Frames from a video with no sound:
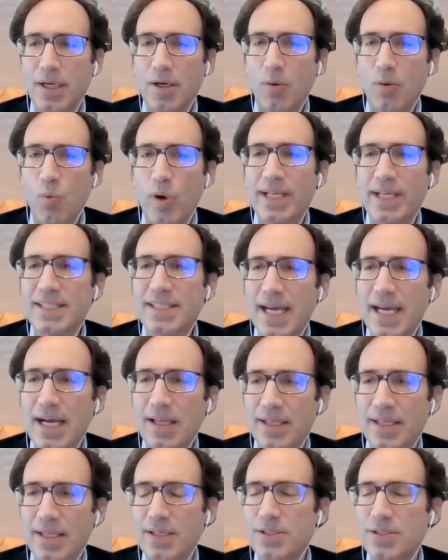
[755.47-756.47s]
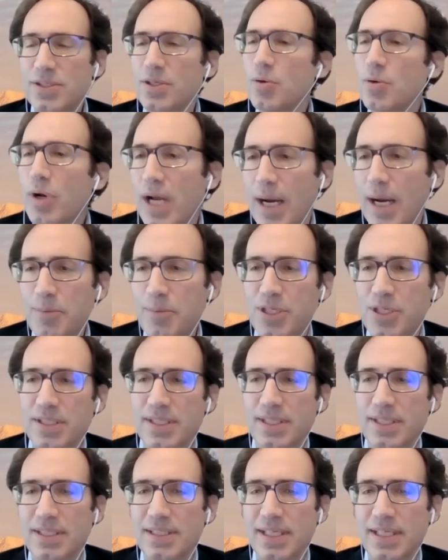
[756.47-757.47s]
what exactly to do, what options
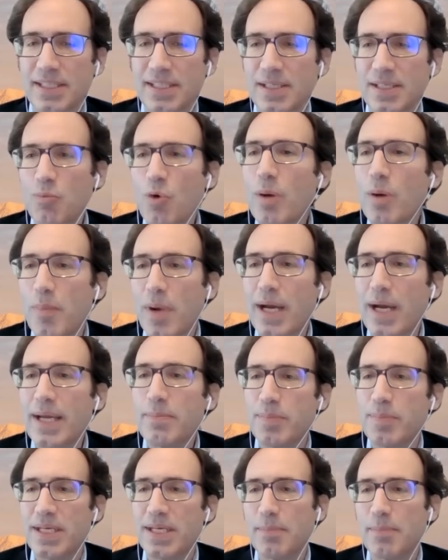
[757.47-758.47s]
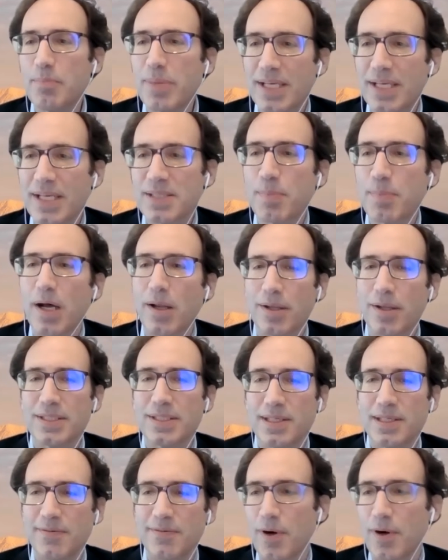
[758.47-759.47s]
exist, and what might be the best
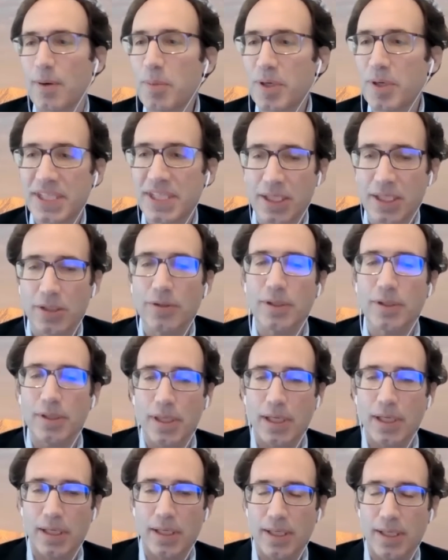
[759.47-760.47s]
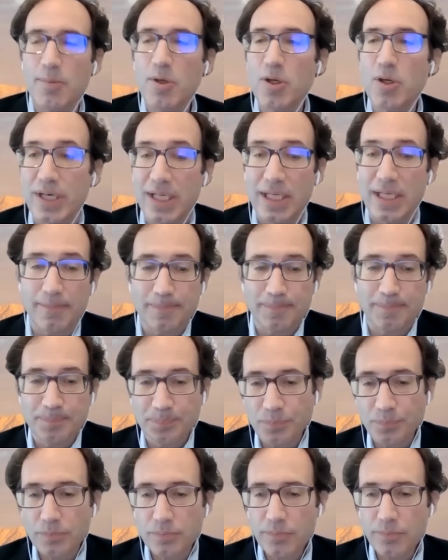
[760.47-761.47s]
policy for a particular community.
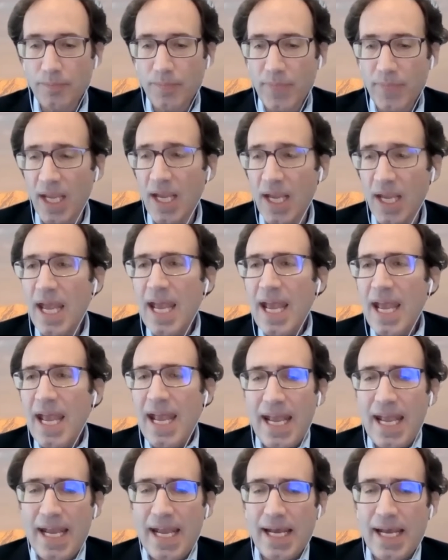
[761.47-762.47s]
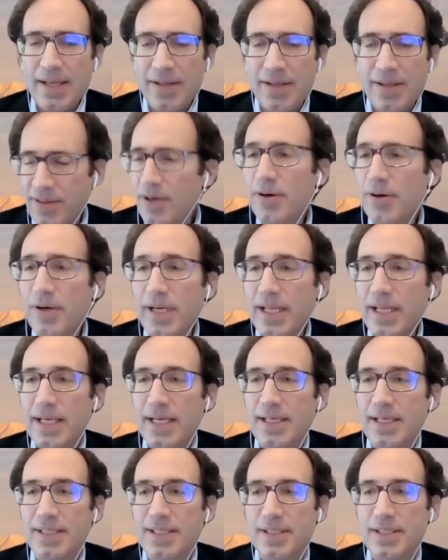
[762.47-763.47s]
And the third
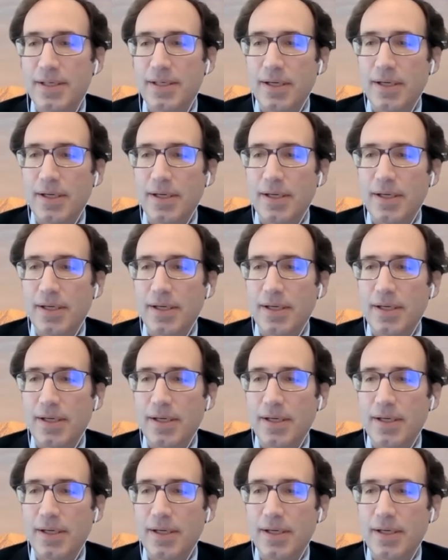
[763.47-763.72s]
is,